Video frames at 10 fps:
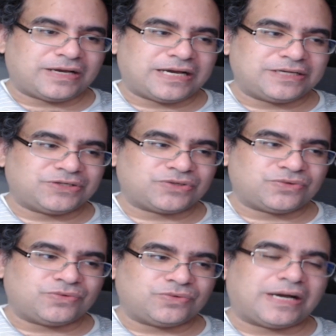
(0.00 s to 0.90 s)
High
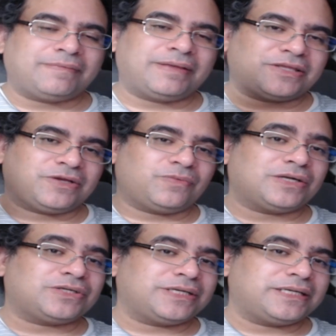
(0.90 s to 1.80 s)
School. I'm not done
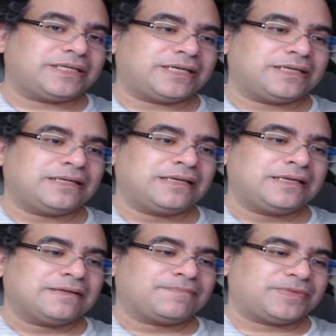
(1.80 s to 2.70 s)
watching it yet.
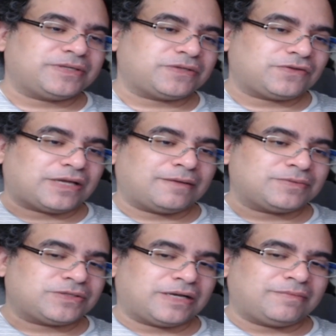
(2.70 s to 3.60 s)

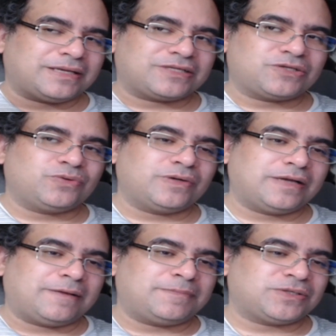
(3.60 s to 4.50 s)
I'm like two
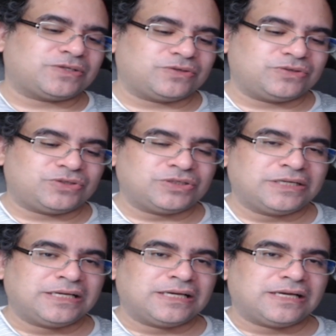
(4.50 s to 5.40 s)
episodes
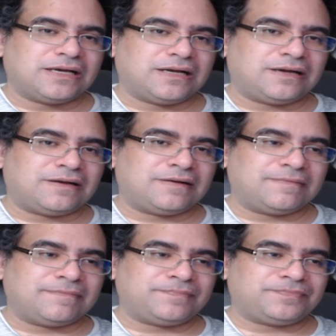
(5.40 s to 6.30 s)

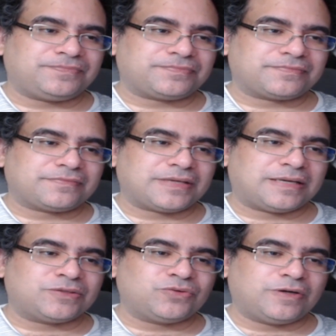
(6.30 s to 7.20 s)

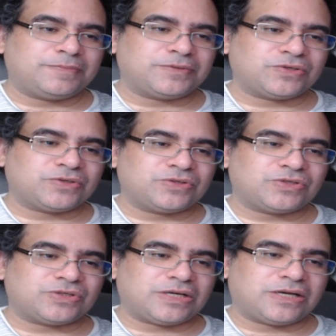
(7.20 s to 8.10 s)

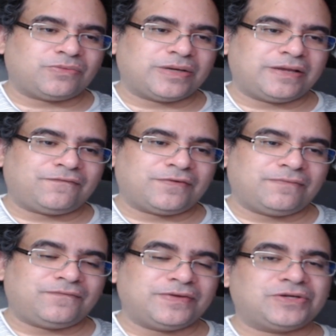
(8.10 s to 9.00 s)
away
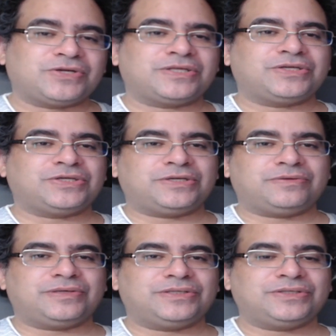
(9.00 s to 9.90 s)
from finishing the
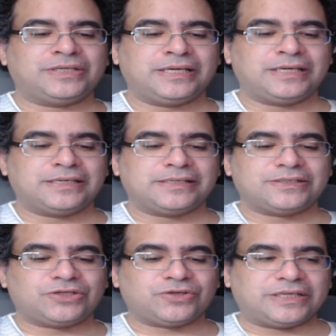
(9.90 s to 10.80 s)
series.
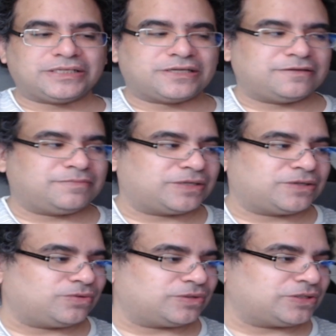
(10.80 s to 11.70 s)
So that's gonna be
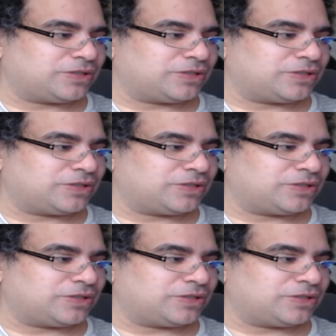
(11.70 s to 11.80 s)
cool.